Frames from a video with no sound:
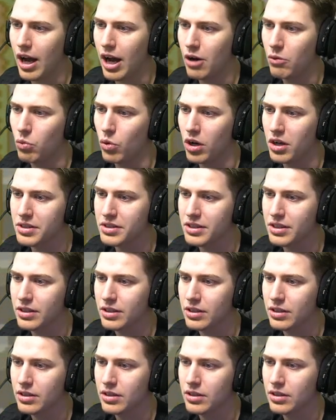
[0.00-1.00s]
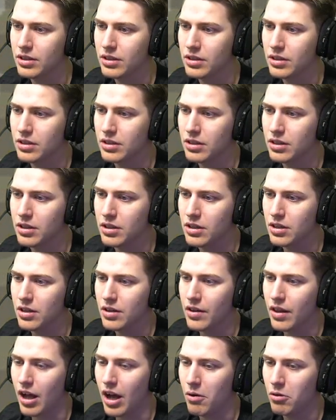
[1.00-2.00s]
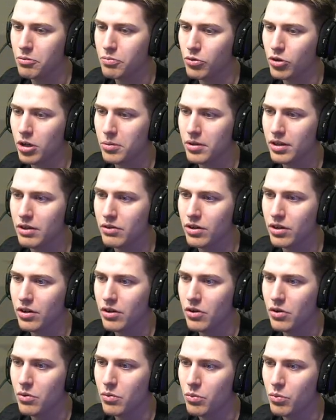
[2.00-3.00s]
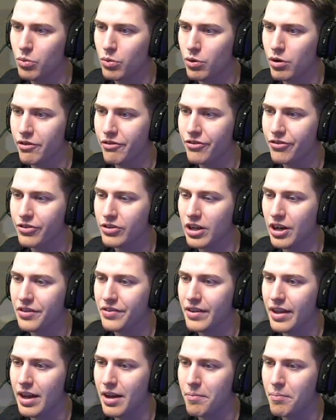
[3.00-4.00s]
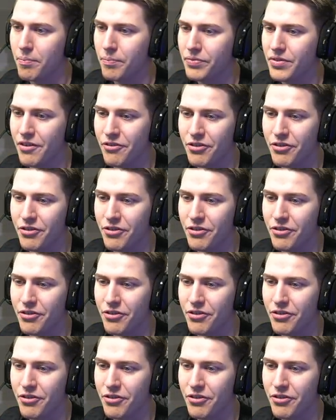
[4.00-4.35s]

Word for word: I what? I would probably would have gotten a